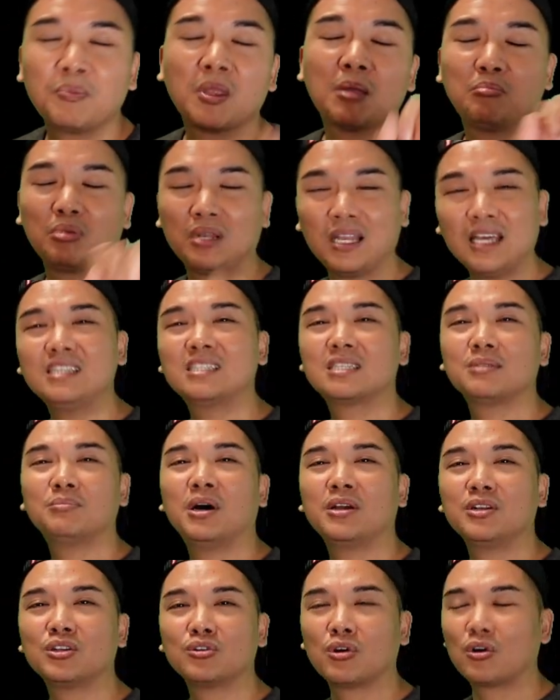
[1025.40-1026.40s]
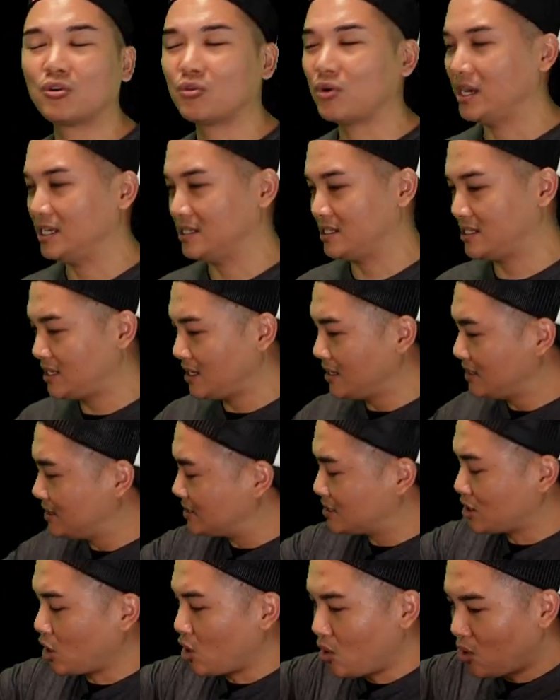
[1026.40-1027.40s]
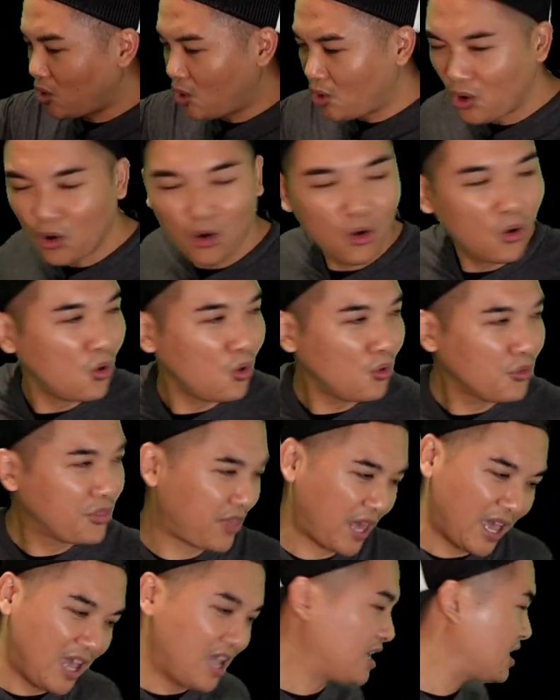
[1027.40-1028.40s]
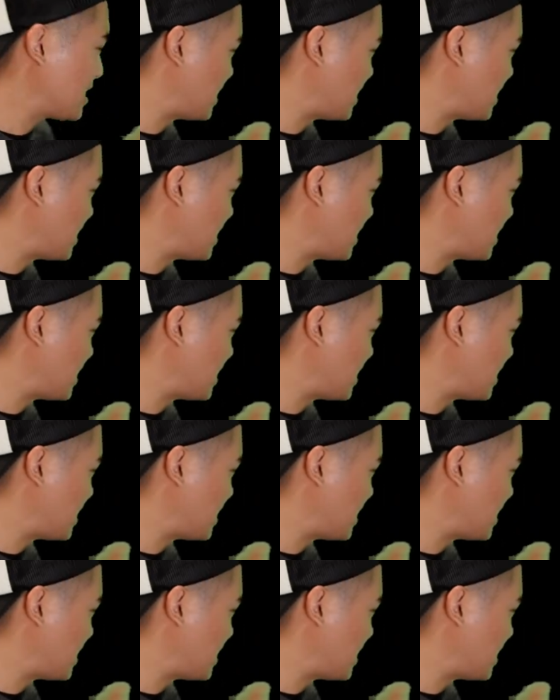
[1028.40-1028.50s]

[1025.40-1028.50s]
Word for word: place him under arrest. This whole thing of